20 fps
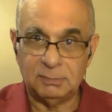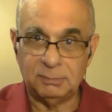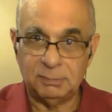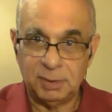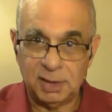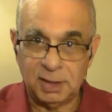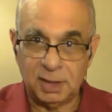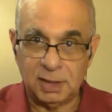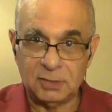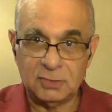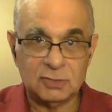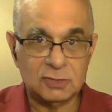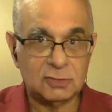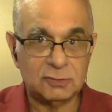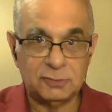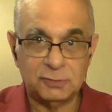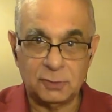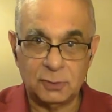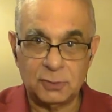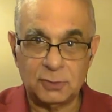page, the
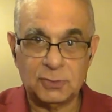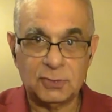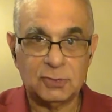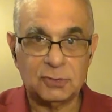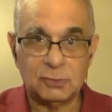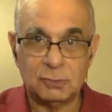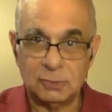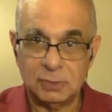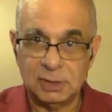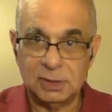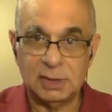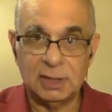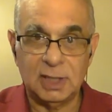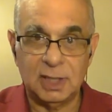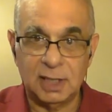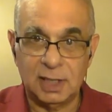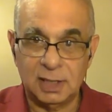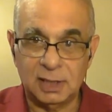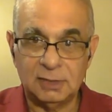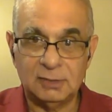first 3
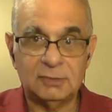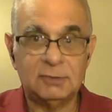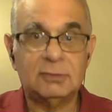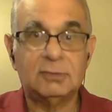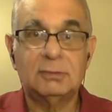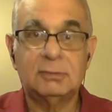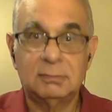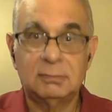lines